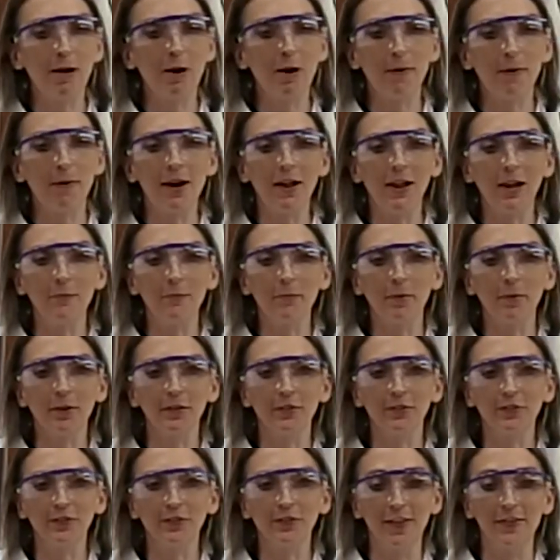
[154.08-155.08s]
what's
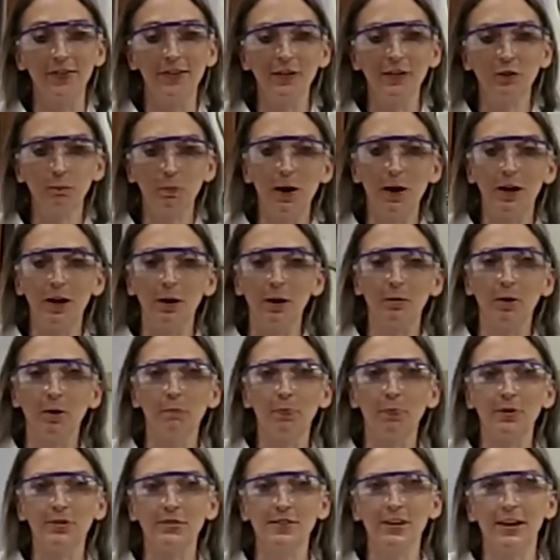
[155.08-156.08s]
interesting about
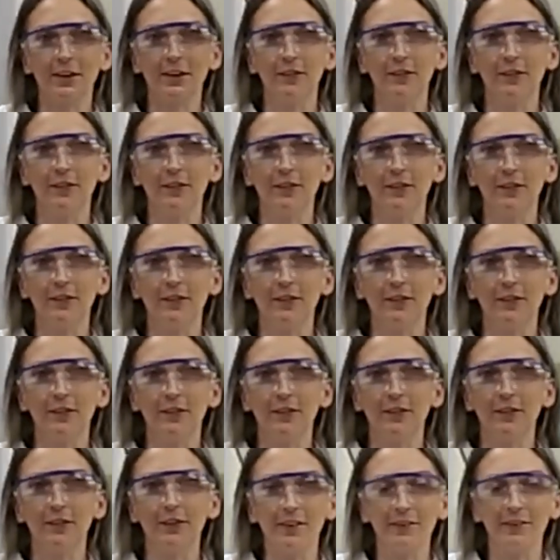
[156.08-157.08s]
polymers, and this
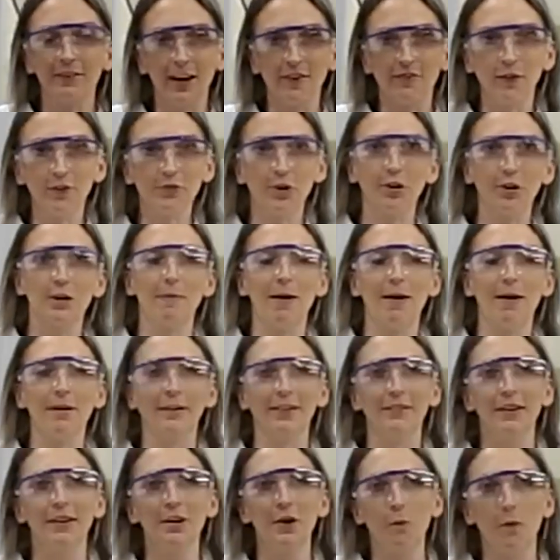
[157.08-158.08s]
polymer in particular, is
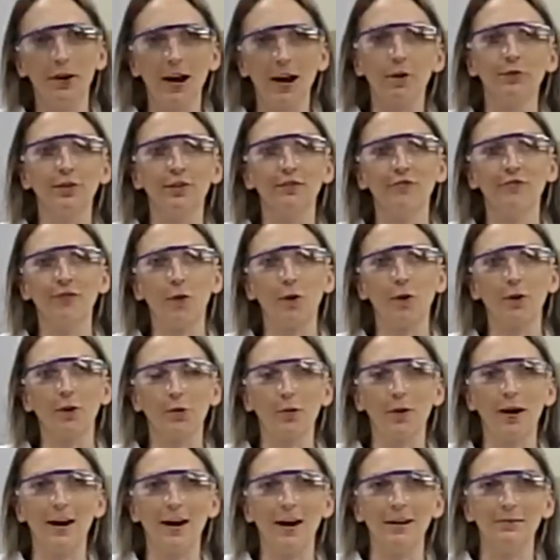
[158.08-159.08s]
I first heard about
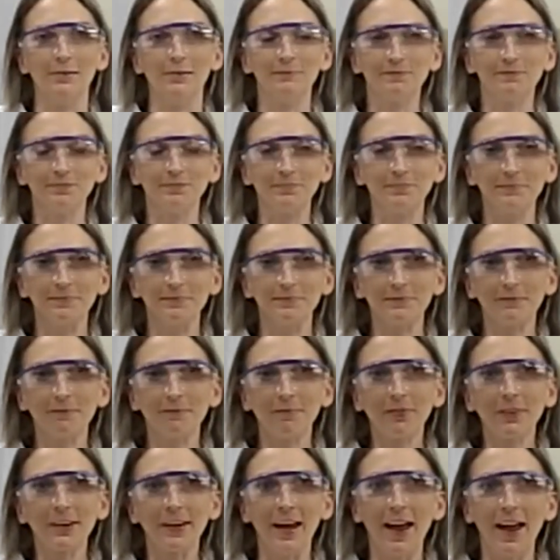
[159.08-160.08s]
it when I was in
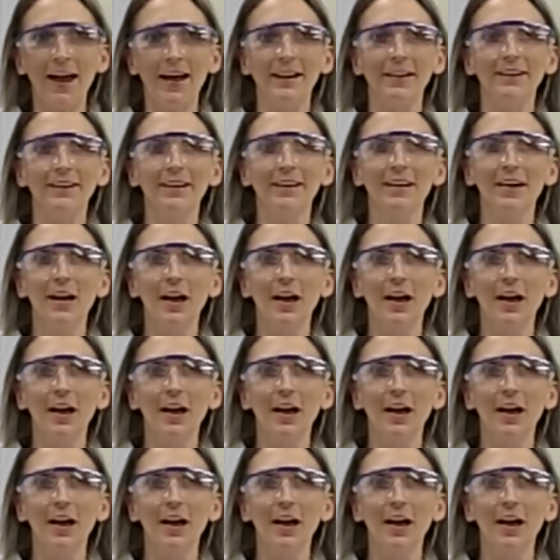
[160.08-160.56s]
4th grade.